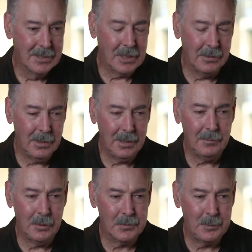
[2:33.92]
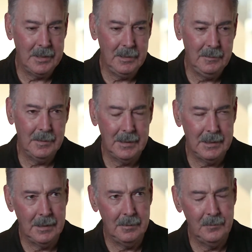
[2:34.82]
so I was pretty
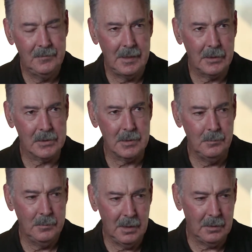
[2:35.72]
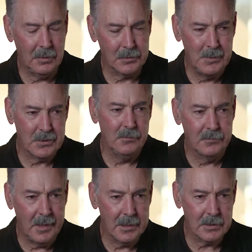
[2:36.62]
focused on, I was mission
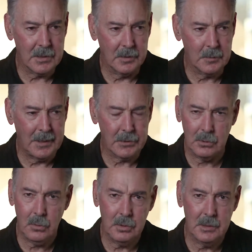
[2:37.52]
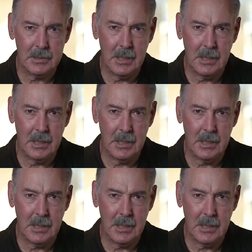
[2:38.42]
focused, I'd suppose I'd call it.